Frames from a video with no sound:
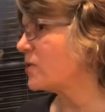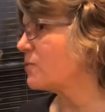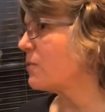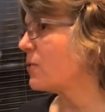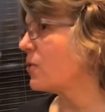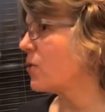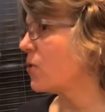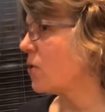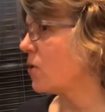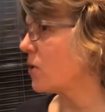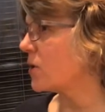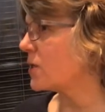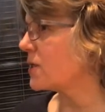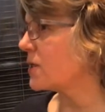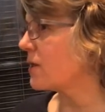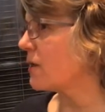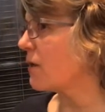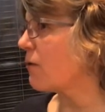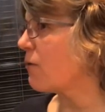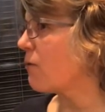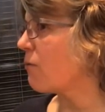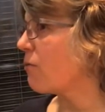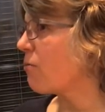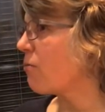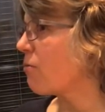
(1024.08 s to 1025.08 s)
because
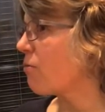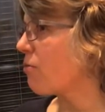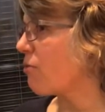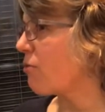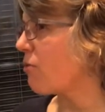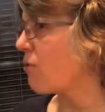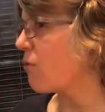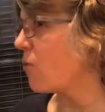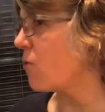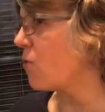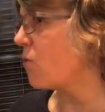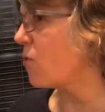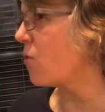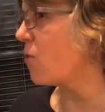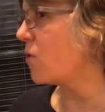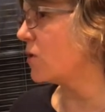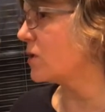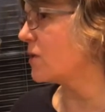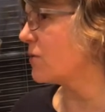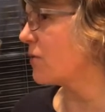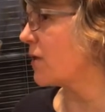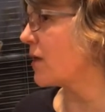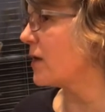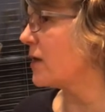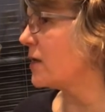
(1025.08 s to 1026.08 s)
he
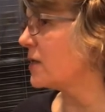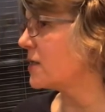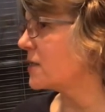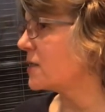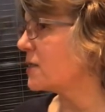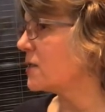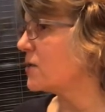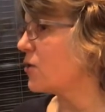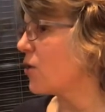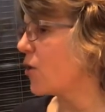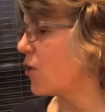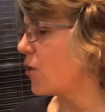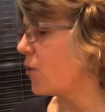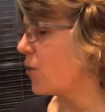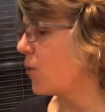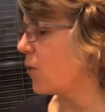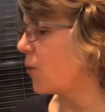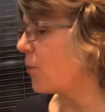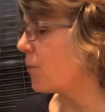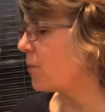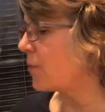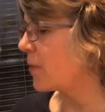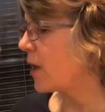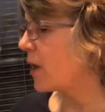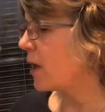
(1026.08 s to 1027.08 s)
thought there is
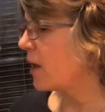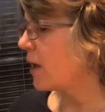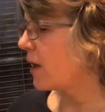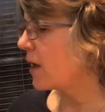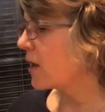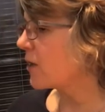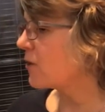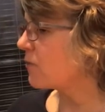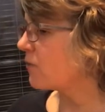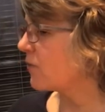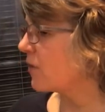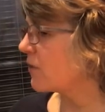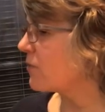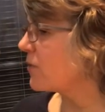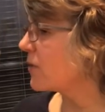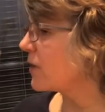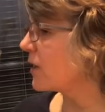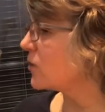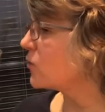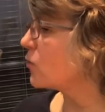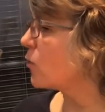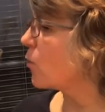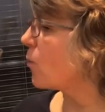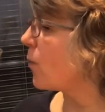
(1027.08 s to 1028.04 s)
no equivalent, no